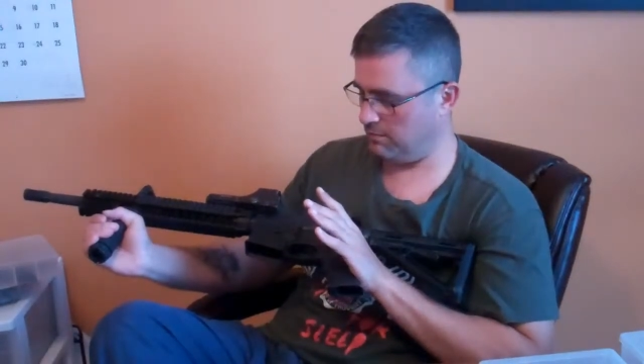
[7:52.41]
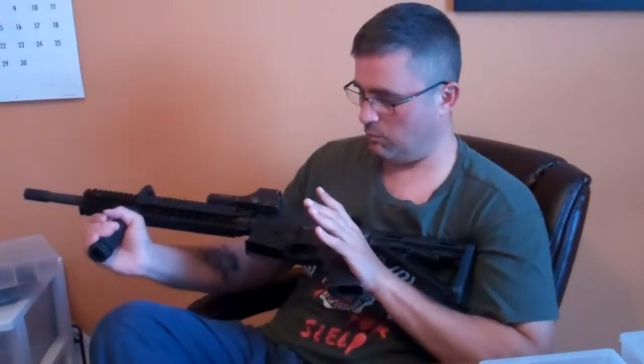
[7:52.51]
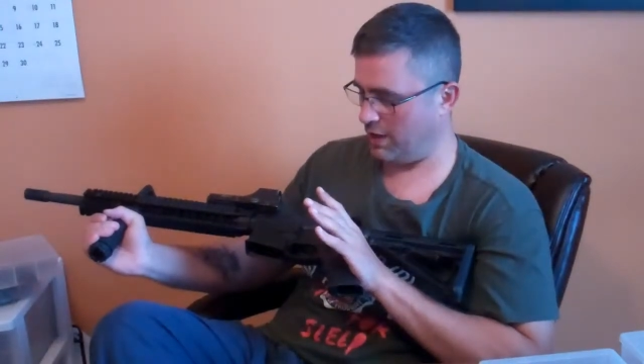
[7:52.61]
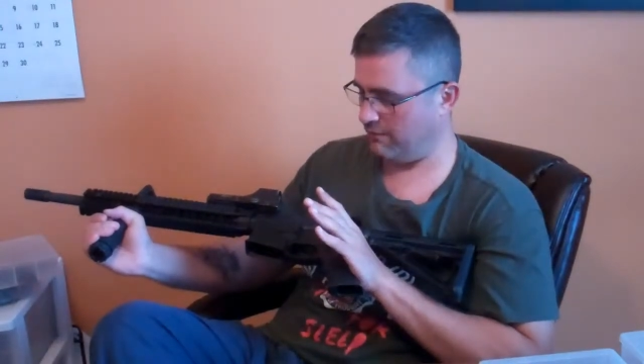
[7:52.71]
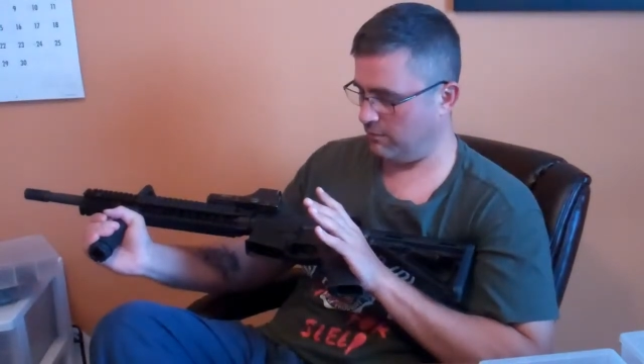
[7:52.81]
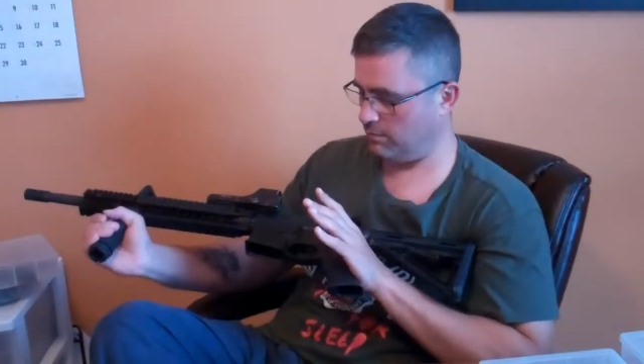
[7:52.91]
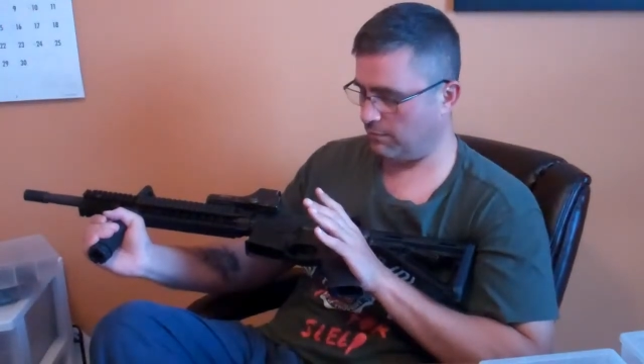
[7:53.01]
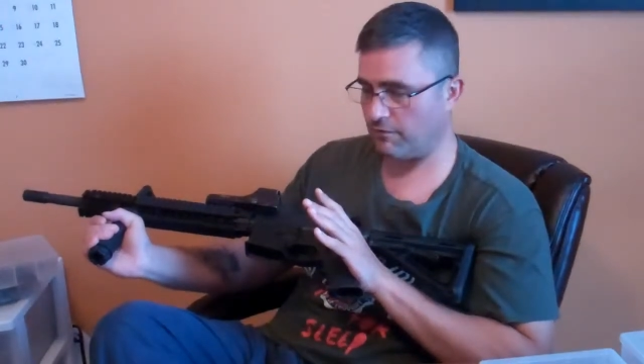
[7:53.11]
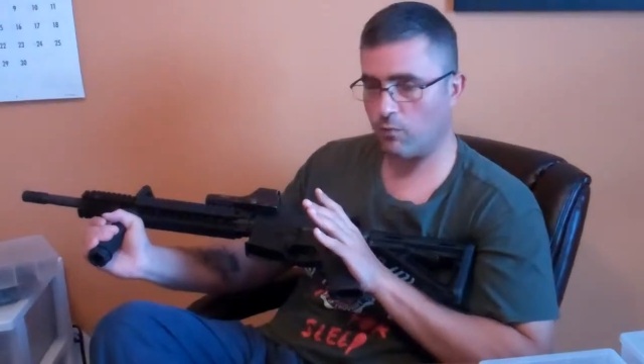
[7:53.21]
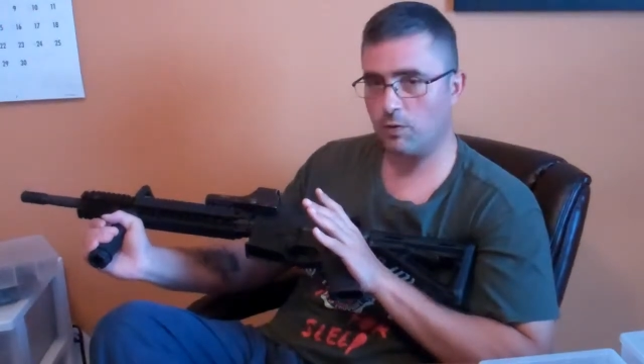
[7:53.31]
Rifle
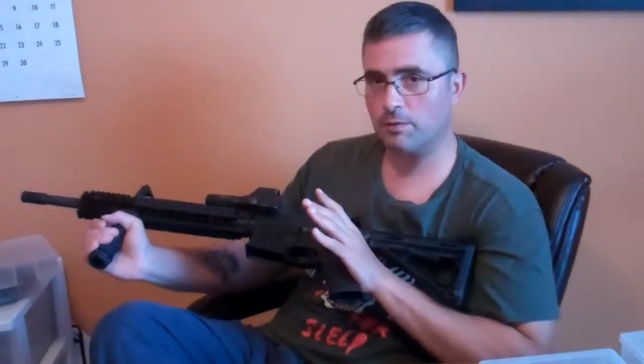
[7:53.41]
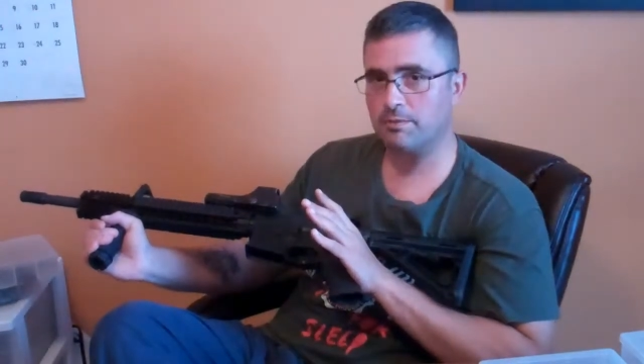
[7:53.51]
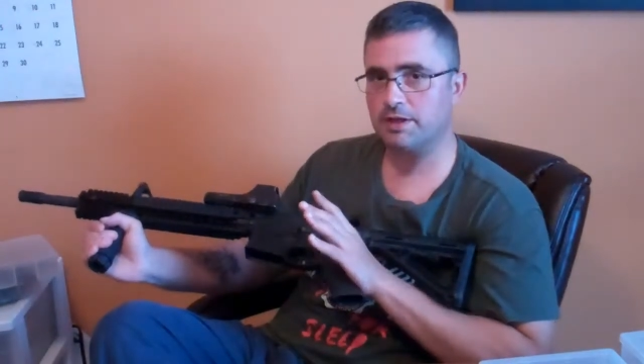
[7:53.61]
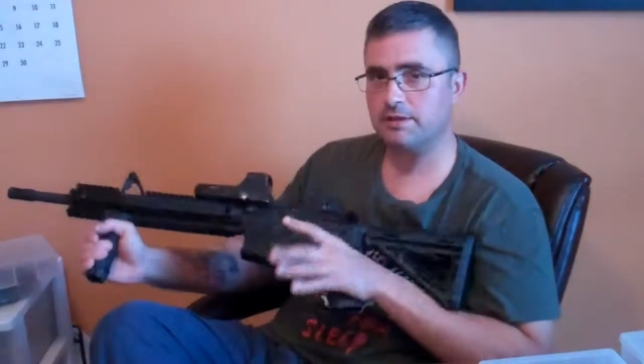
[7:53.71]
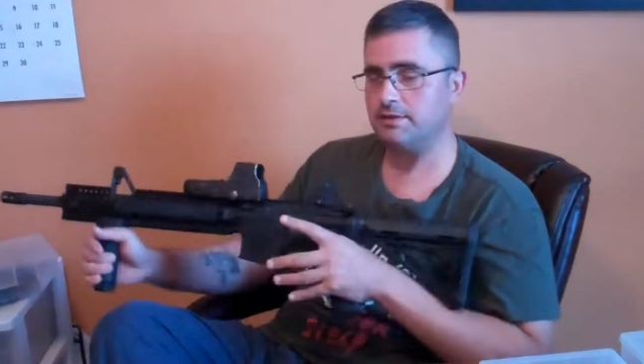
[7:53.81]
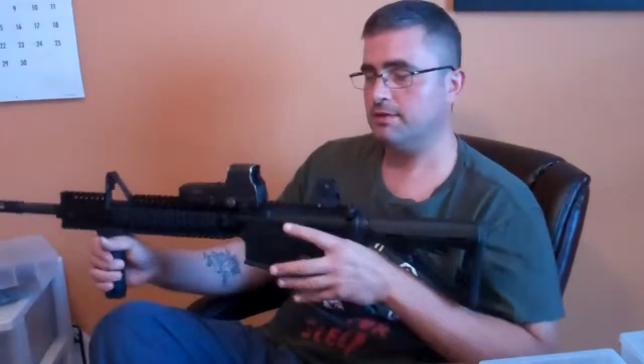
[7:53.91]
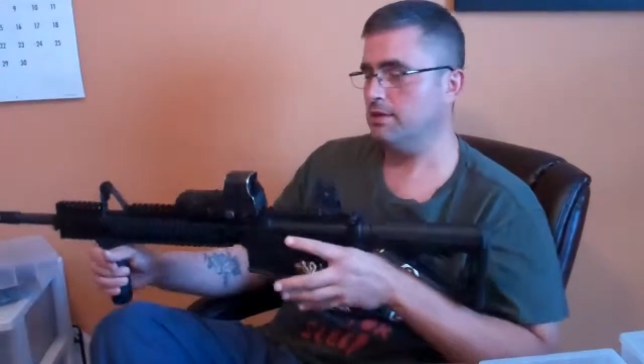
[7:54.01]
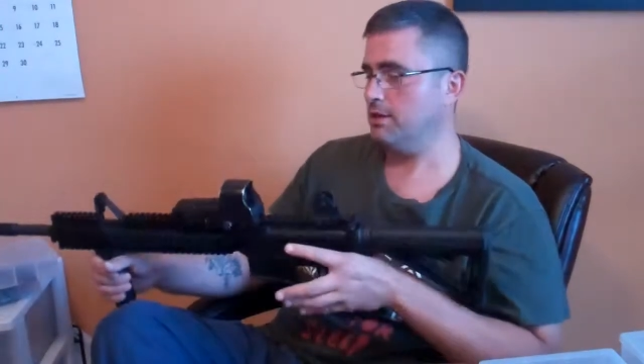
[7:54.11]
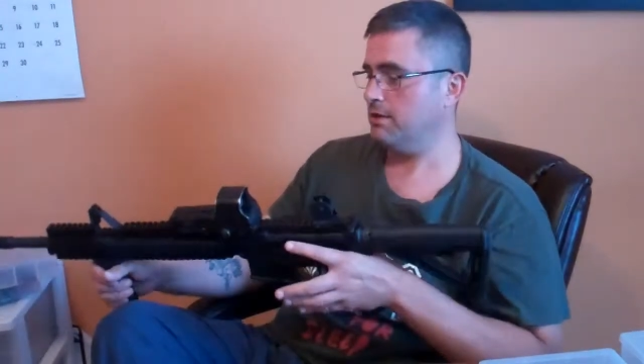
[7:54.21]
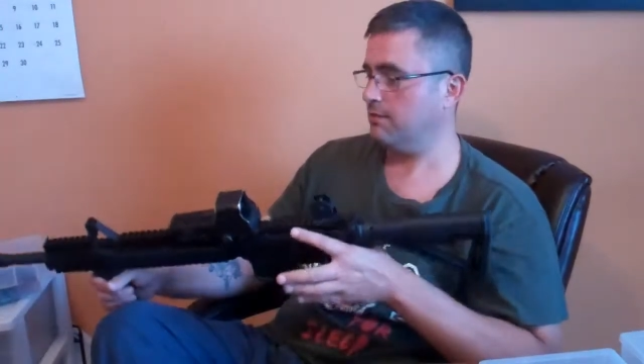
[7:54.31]
performed
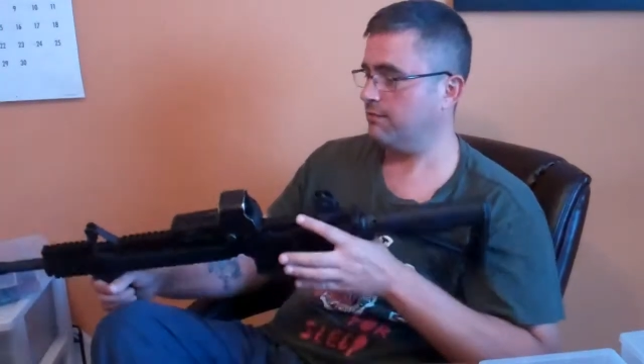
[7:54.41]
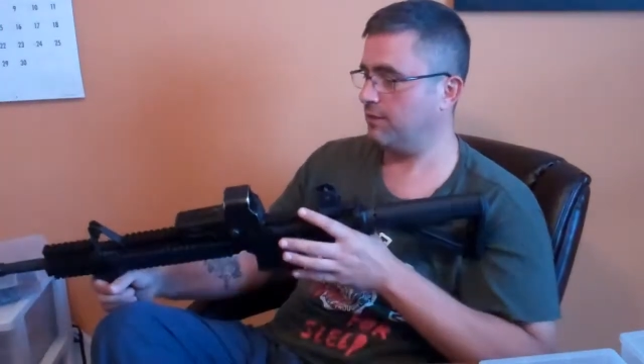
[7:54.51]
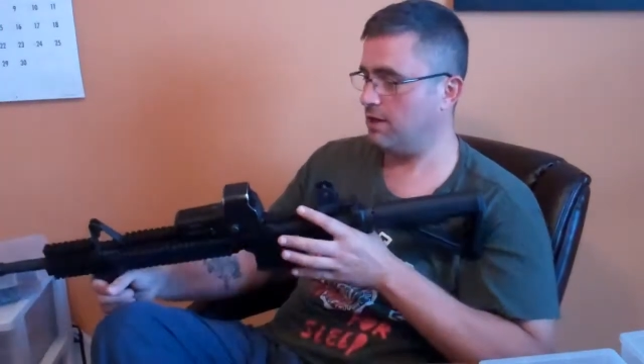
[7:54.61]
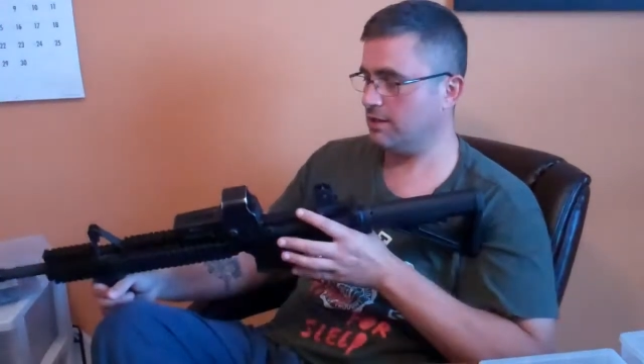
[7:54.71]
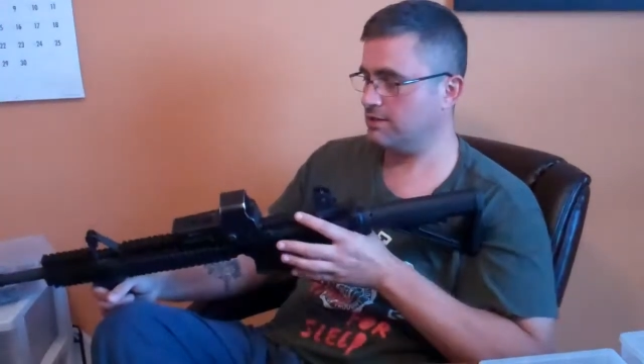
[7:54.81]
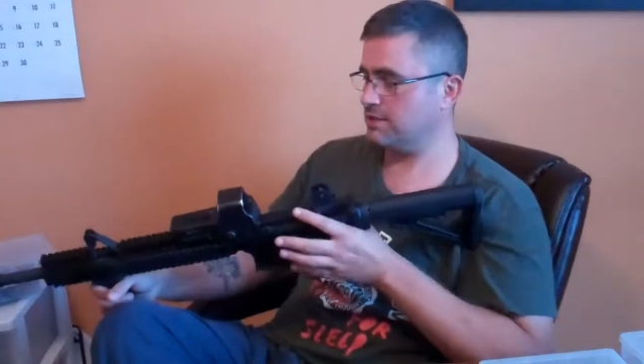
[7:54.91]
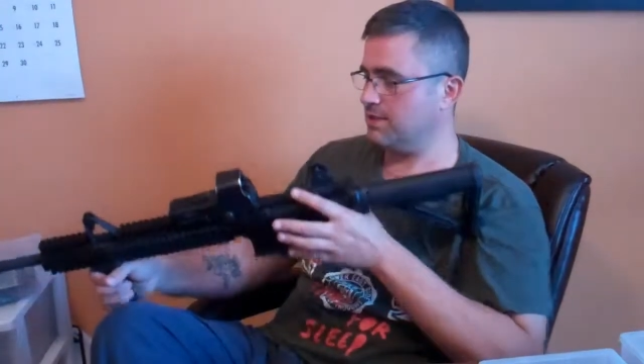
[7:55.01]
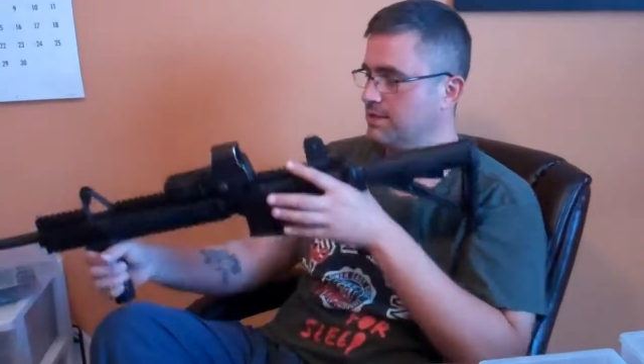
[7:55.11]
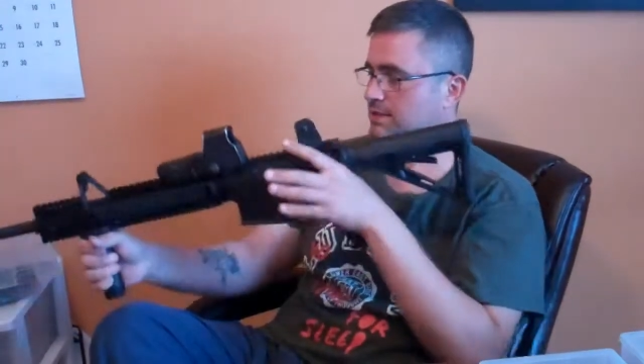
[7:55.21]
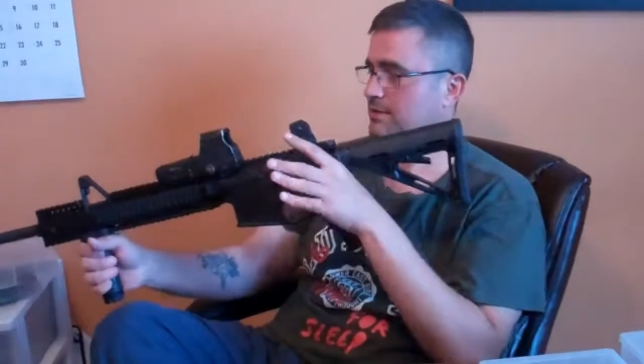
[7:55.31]
flawlessly.